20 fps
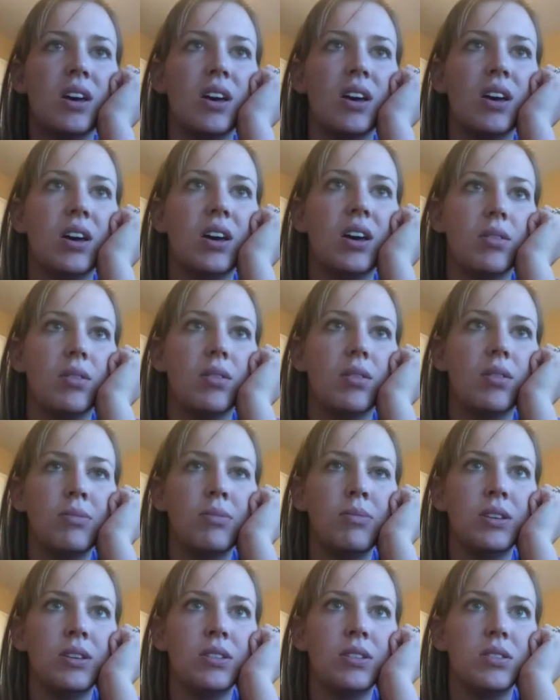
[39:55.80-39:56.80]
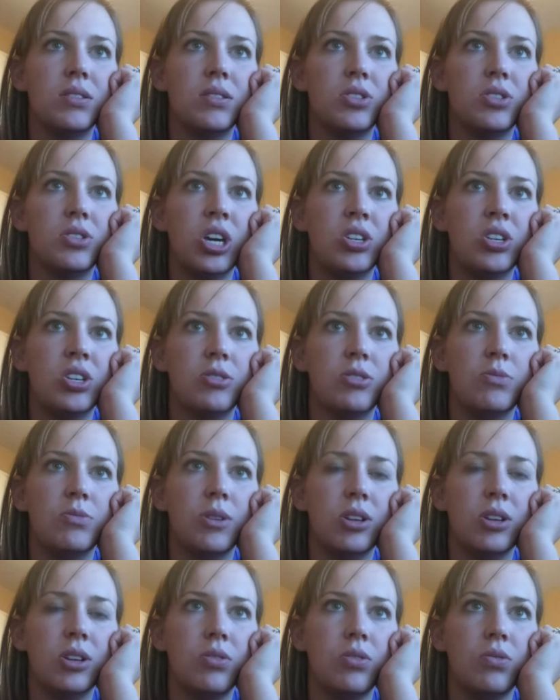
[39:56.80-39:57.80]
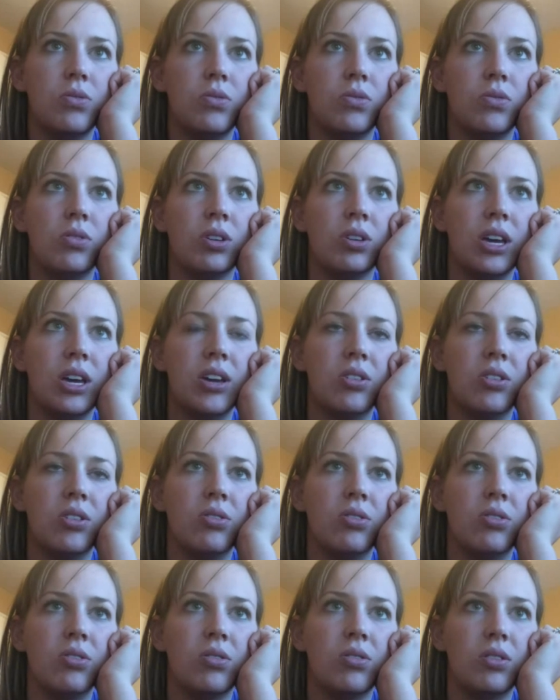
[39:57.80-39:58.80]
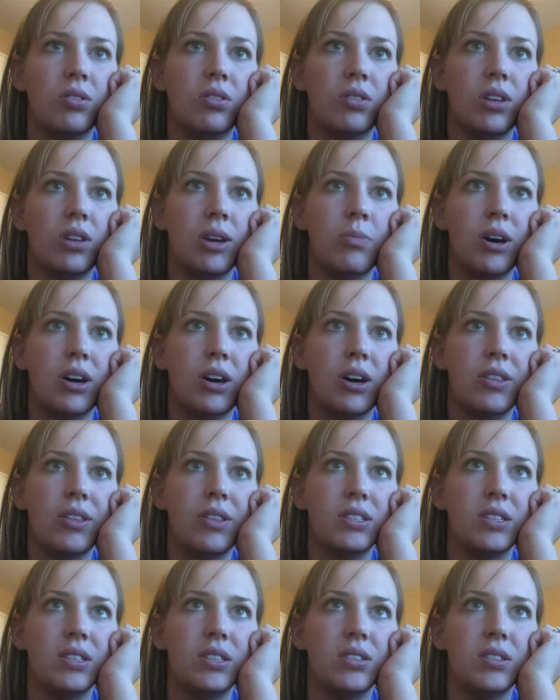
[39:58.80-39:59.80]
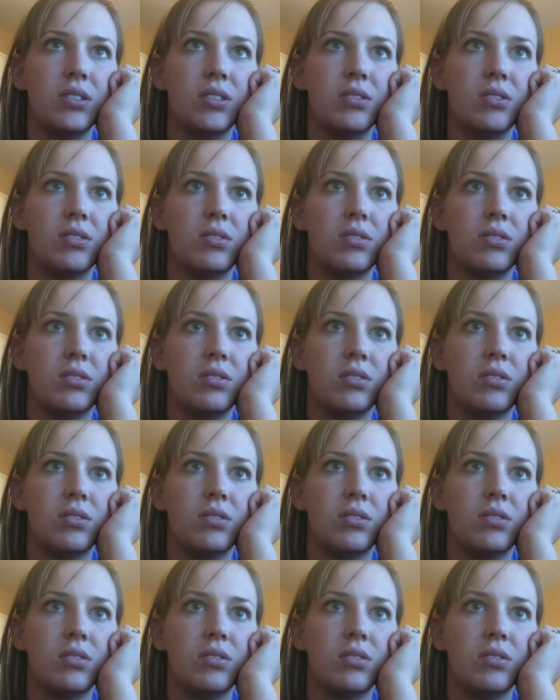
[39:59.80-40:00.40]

the, maybe it changes when you look at your null hypothesis.